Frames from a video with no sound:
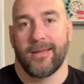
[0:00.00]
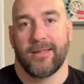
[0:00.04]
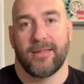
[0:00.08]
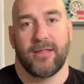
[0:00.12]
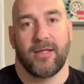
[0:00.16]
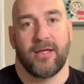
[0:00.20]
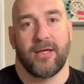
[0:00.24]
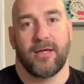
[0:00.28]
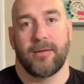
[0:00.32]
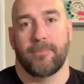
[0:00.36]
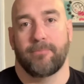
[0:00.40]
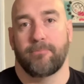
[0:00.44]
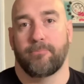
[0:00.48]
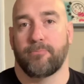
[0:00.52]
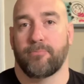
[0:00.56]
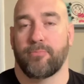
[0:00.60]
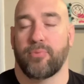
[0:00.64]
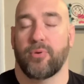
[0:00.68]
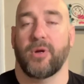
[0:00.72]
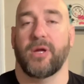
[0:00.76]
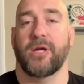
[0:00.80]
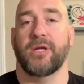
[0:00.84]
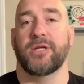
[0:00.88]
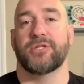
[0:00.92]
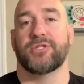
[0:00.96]
the
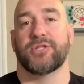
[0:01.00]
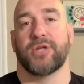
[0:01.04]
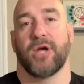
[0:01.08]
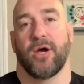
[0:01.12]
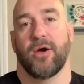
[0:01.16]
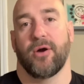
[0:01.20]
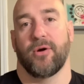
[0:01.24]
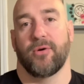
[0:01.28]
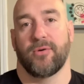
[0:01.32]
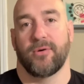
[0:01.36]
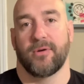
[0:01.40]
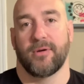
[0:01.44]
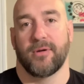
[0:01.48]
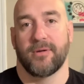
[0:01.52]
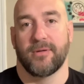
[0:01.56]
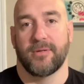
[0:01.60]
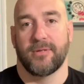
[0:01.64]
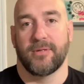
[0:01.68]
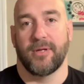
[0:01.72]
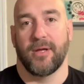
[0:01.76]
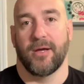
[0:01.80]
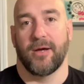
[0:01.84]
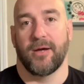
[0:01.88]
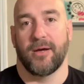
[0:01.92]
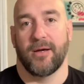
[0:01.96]
pre-show
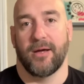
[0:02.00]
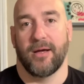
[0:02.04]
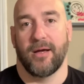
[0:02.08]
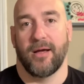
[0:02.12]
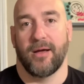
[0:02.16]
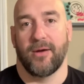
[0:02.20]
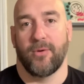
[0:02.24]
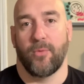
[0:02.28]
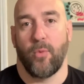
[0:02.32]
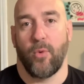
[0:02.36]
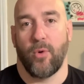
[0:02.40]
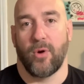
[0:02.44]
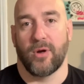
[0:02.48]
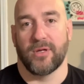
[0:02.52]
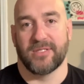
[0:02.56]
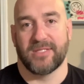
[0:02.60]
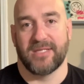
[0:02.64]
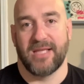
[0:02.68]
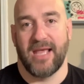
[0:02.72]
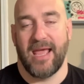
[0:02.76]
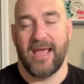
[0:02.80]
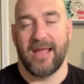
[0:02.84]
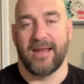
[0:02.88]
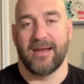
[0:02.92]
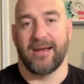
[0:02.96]
uh, awards
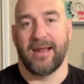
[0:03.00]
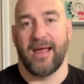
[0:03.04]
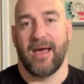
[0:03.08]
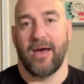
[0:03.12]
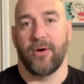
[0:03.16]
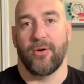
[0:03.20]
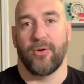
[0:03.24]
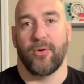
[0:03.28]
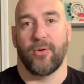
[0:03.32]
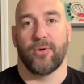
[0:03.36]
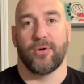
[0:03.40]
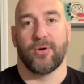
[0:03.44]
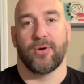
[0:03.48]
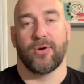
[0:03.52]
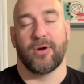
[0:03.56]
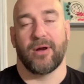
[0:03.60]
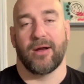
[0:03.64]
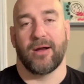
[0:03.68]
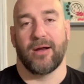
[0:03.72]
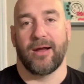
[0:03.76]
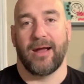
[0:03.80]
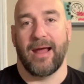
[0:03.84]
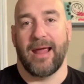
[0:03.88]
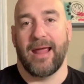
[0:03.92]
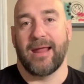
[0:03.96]
handed out or
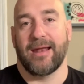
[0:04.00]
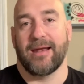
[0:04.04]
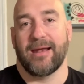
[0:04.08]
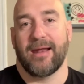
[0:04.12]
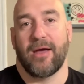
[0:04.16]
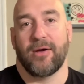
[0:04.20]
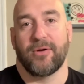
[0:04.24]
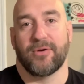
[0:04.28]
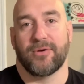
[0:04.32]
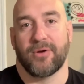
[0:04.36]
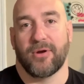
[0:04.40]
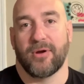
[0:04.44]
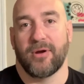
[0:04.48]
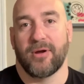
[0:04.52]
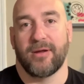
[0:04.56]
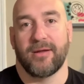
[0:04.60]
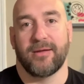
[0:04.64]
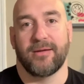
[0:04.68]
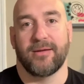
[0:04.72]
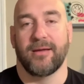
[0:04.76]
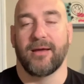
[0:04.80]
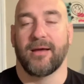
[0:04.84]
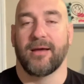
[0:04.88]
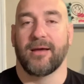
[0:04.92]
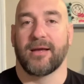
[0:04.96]
are handed out
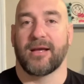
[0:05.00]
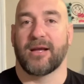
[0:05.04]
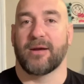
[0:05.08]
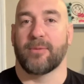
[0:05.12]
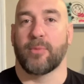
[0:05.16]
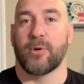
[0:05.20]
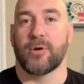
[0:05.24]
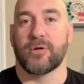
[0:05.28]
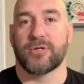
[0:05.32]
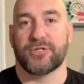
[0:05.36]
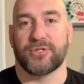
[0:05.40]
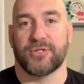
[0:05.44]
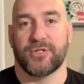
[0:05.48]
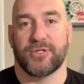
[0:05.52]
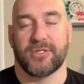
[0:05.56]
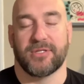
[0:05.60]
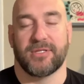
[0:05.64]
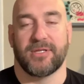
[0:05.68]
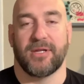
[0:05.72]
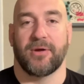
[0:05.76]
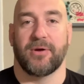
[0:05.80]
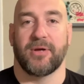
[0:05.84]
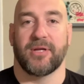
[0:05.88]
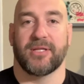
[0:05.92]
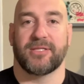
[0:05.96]
during commercials.
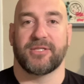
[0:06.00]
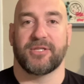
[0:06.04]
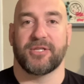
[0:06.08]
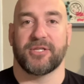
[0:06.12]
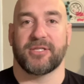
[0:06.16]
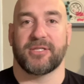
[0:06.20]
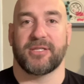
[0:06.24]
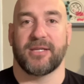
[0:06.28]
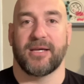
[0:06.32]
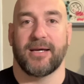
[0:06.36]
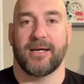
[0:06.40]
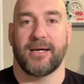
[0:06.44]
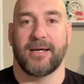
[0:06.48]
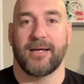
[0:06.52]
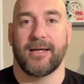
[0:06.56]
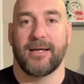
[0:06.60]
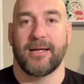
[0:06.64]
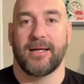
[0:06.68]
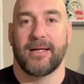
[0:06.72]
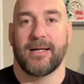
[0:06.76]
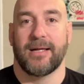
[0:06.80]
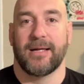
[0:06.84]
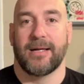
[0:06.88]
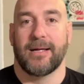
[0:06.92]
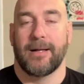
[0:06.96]
You know, it's just uh,
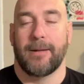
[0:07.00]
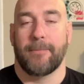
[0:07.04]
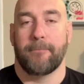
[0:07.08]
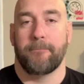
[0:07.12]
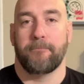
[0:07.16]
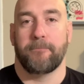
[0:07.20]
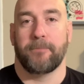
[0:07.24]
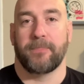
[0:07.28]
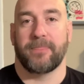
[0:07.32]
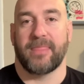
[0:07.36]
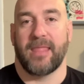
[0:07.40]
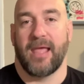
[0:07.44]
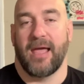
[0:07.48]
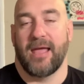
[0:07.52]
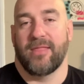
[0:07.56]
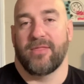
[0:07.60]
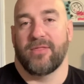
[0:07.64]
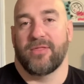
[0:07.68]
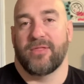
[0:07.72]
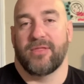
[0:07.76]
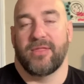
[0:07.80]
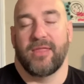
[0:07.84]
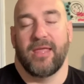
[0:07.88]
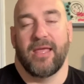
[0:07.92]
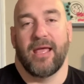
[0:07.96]
it,
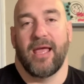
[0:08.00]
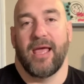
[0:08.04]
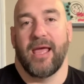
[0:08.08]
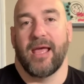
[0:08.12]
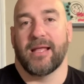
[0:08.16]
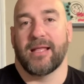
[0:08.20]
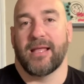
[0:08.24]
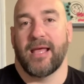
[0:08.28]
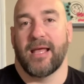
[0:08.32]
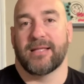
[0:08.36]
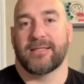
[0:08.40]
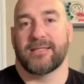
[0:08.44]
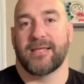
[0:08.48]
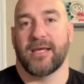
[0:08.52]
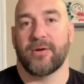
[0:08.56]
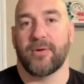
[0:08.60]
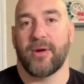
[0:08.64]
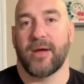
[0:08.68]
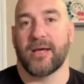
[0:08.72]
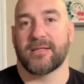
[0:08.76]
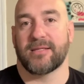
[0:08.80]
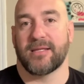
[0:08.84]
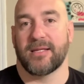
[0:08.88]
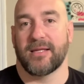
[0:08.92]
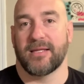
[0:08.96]
it's
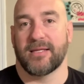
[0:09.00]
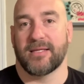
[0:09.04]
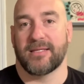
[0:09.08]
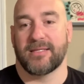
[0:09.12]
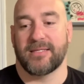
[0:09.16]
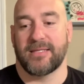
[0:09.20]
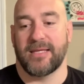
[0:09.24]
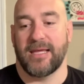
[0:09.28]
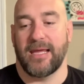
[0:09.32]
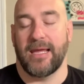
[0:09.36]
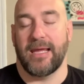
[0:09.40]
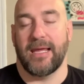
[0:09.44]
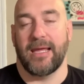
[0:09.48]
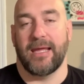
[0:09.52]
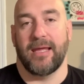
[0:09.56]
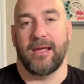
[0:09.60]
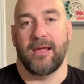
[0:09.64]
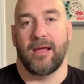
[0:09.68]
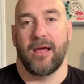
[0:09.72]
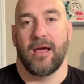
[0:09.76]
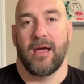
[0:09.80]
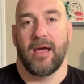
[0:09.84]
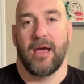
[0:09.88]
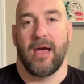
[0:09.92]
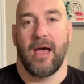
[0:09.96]
interesting to
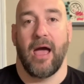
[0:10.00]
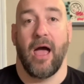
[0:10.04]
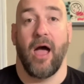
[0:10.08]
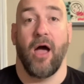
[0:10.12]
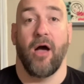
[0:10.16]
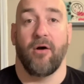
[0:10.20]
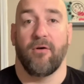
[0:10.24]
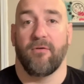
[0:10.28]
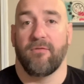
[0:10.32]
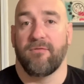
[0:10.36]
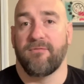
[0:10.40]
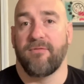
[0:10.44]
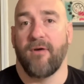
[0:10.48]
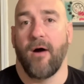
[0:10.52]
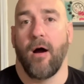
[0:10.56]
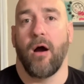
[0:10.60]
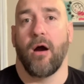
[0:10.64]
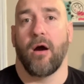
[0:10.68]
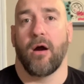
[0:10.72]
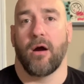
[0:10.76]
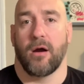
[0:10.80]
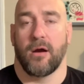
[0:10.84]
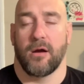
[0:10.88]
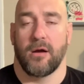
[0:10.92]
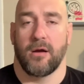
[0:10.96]
see how
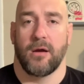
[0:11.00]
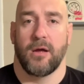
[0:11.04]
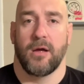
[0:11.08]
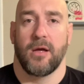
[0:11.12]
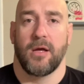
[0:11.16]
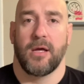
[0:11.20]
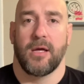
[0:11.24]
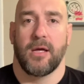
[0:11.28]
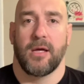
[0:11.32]
far